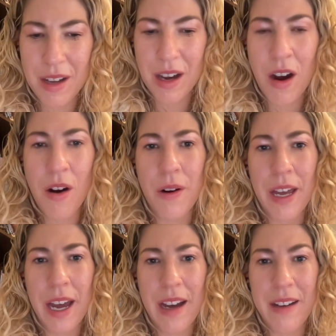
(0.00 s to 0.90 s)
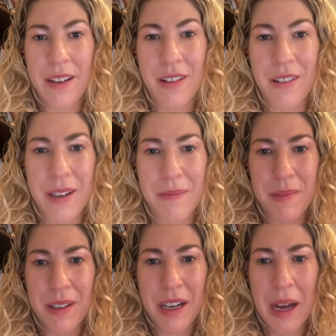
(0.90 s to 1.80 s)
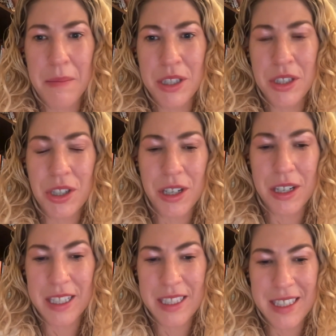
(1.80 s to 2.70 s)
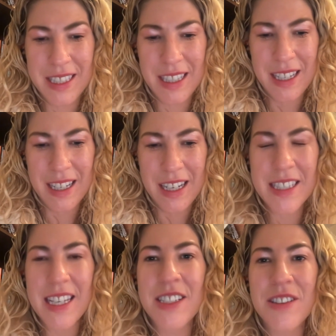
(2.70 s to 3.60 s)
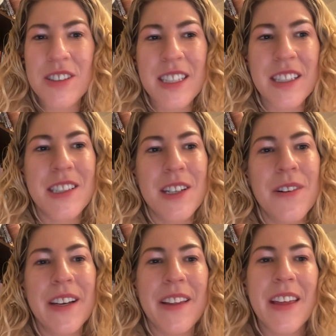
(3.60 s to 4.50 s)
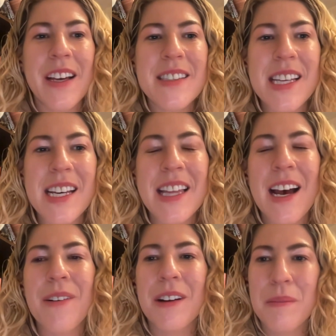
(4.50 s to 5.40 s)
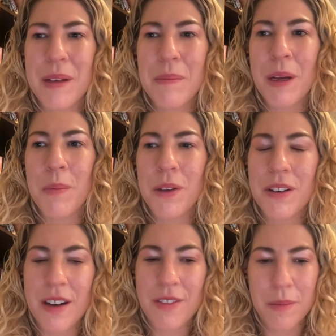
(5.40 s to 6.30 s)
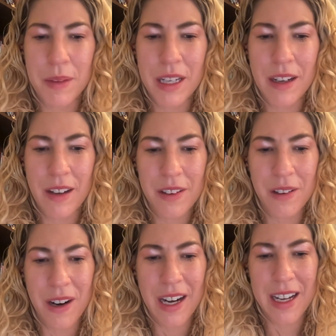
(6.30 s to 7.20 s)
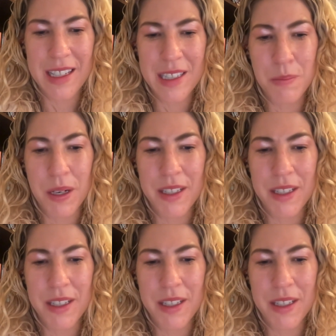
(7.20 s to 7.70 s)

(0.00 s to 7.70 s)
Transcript: Oh yeah, no, I'm sure it's interesting doing things like that where you meet people you'd never meet otherwise, but it's